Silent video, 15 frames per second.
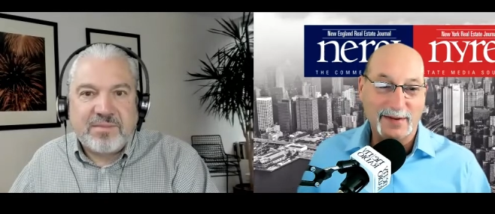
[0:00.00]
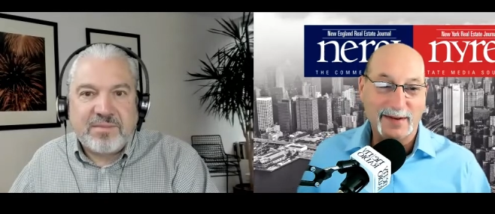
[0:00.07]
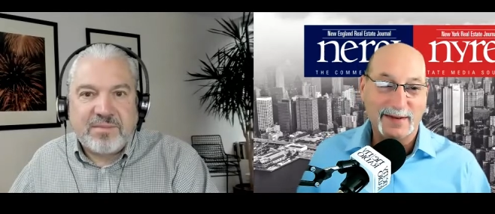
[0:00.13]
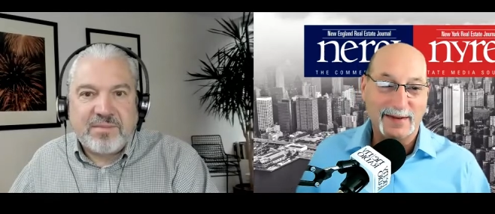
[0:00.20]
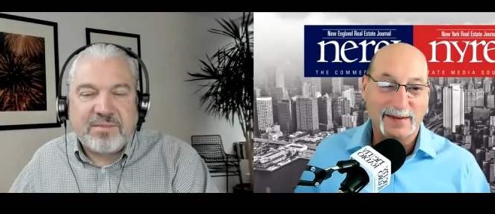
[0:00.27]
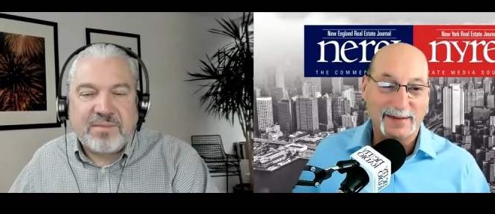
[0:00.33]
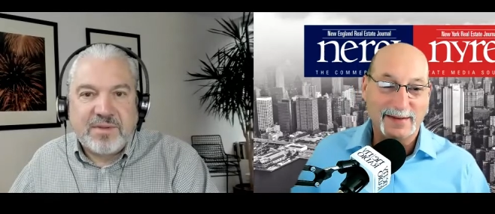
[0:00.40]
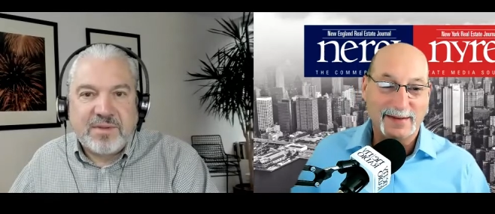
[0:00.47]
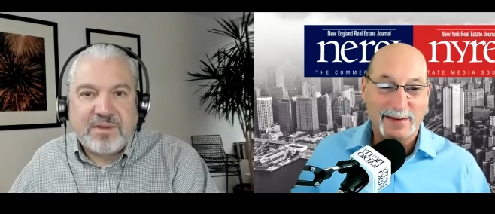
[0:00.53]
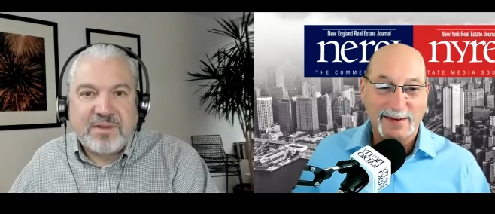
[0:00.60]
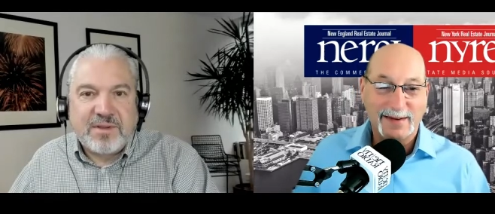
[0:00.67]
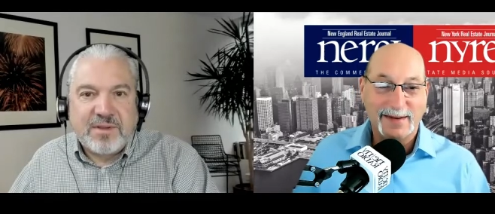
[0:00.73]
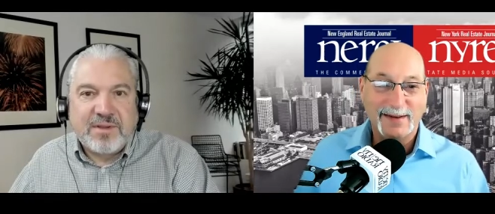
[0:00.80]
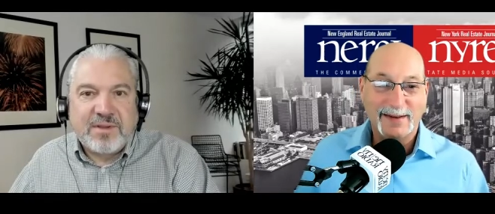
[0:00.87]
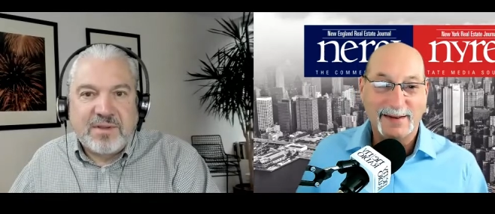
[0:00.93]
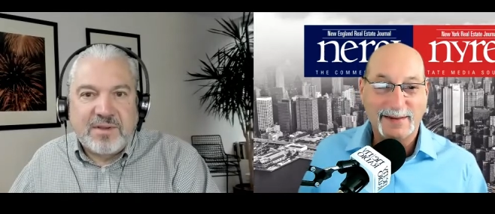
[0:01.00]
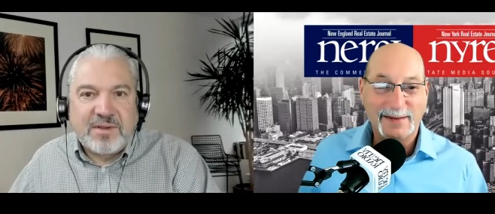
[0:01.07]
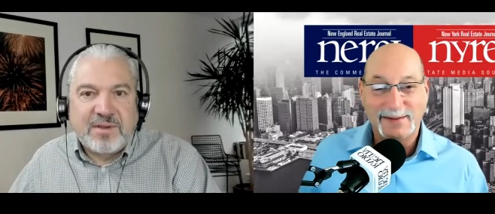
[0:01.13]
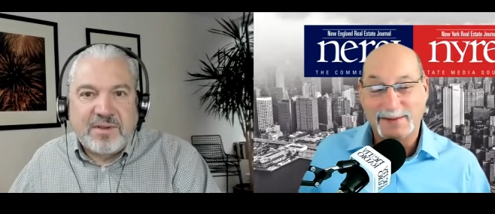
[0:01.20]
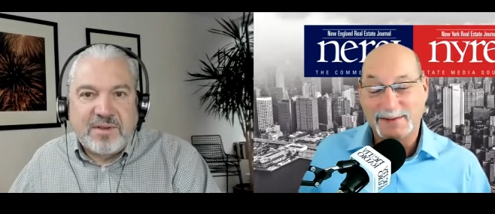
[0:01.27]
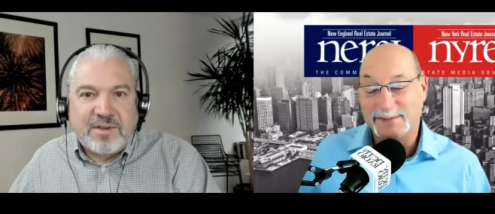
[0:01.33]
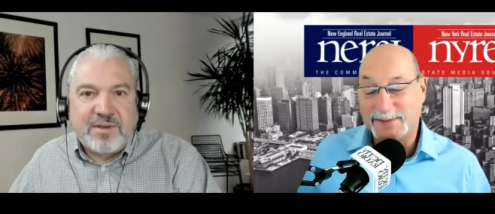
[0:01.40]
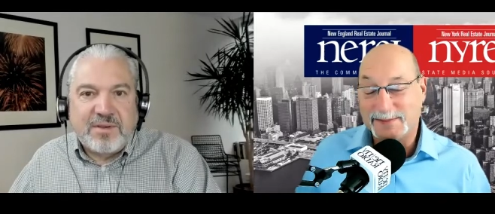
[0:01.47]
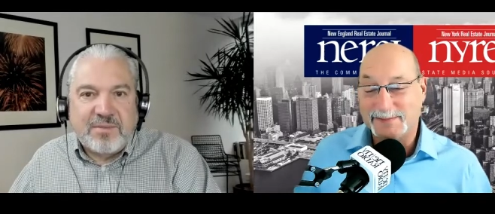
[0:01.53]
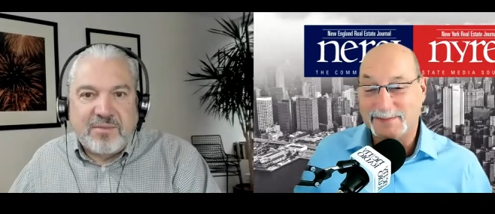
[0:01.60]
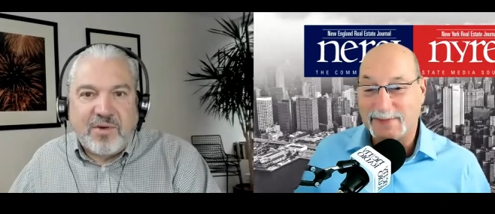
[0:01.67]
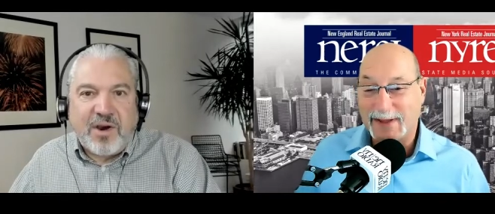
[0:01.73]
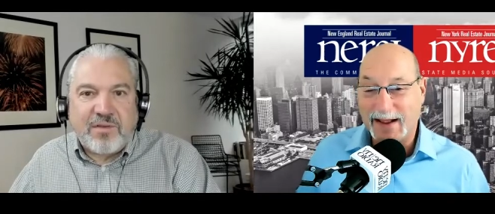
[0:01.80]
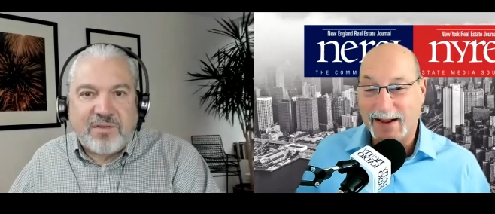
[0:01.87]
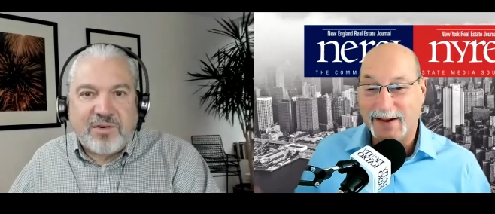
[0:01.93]
Speaker 1: of it. You know,
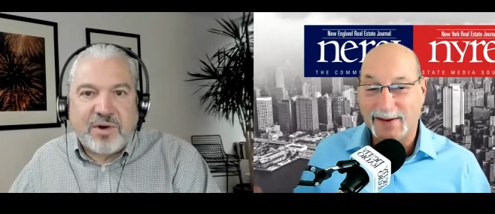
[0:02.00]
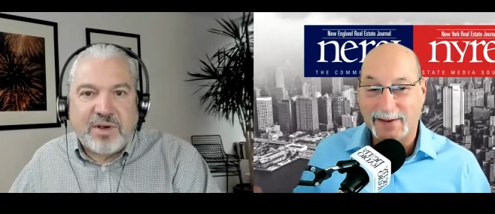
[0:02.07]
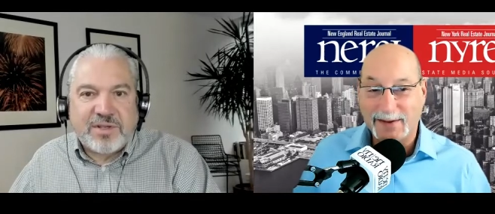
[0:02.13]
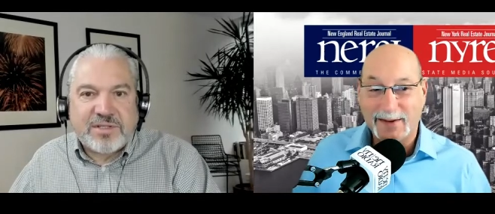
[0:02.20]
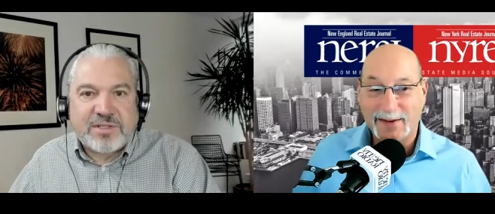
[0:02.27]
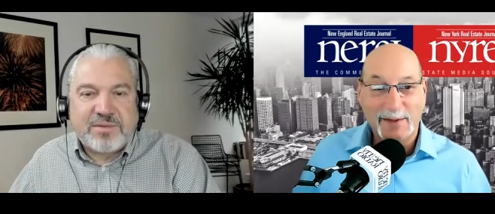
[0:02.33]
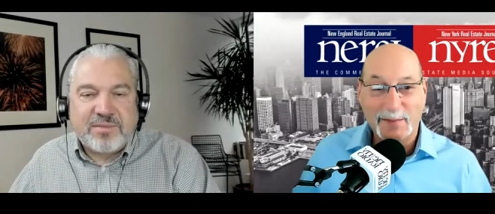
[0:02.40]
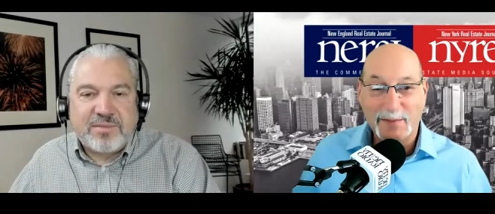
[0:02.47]
of hey, course.